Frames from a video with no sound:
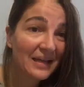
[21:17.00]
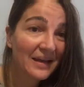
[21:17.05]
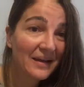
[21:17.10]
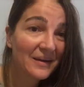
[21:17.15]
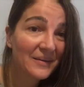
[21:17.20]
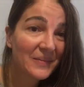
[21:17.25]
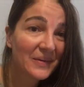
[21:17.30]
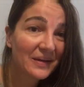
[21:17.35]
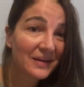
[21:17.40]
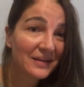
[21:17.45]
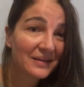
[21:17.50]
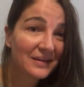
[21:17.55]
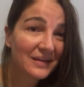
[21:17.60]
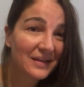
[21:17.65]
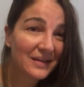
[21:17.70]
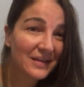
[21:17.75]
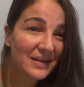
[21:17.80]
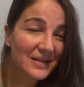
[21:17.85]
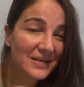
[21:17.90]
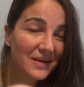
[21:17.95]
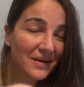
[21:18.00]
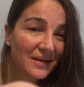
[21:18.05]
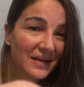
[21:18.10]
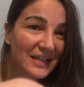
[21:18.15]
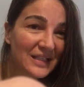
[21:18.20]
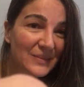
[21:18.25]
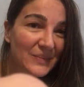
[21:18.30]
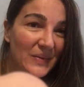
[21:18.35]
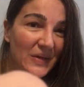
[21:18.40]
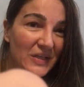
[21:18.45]
Arabic. These are
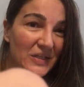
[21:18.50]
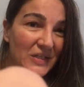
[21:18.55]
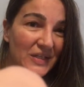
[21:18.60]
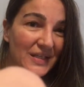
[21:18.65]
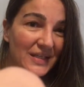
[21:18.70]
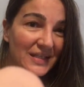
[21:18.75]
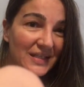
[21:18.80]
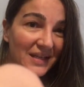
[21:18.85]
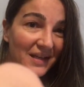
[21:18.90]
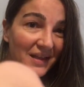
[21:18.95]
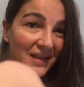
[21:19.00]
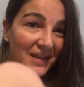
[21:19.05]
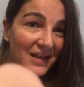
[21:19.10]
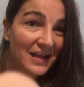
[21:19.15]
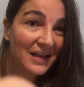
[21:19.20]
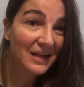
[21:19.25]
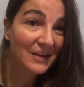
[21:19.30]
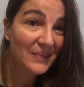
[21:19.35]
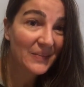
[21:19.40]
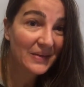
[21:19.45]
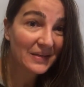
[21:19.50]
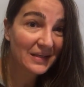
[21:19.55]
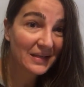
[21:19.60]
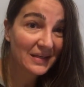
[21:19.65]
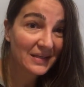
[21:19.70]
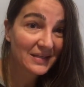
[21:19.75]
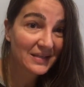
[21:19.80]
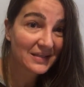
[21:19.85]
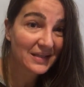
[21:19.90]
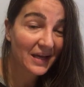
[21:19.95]
expressions in the
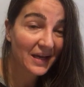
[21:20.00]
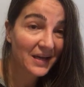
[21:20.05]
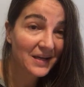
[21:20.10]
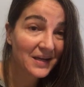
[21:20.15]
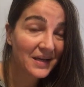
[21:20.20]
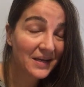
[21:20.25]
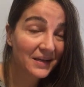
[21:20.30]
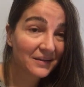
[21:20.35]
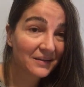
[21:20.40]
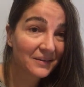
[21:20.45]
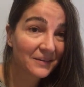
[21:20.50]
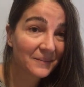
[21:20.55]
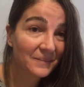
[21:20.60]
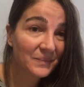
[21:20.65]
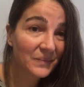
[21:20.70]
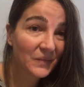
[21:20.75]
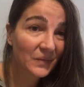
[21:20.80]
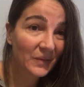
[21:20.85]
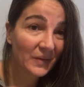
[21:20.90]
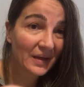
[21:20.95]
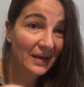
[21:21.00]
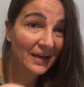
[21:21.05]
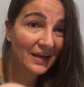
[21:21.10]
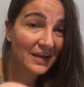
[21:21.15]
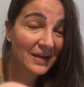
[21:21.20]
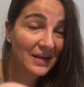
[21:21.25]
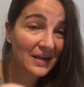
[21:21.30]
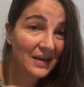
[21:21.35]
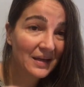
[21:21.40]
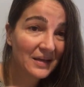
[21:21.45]
Lebanese dialect,
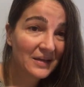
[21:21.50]
okay?